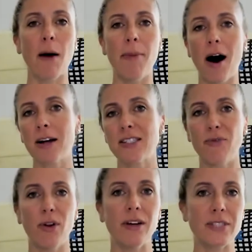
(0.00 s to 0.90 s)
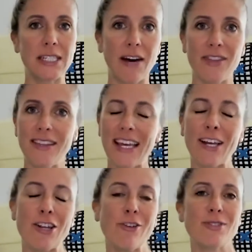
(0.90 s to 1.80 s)
a box full of stuff that they
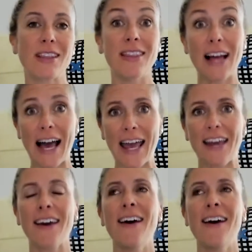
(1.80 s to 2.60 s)
can use, like